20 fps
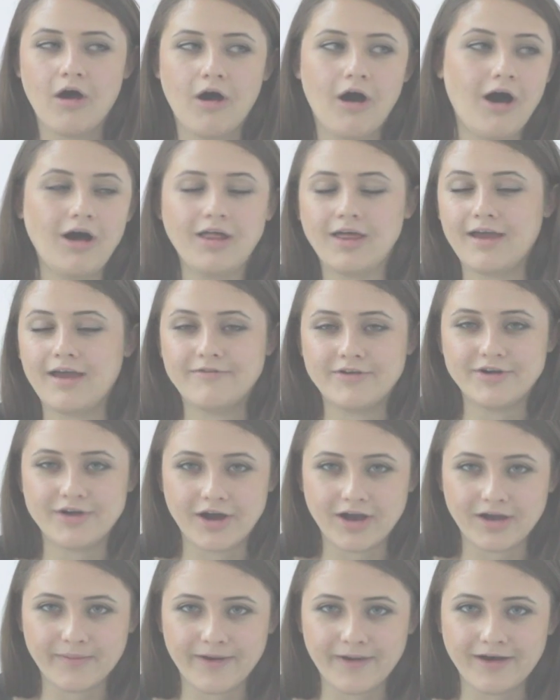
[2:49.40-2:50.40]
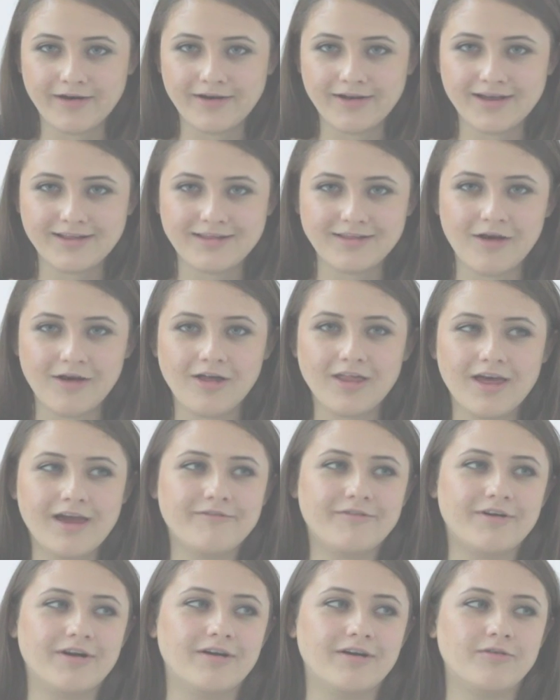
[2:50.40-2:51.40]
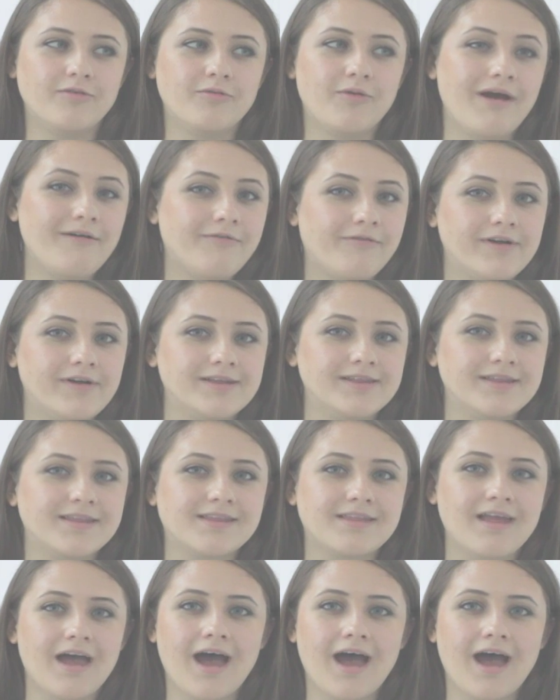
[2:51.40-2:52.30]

all I ever talk about. It's all I ever reference.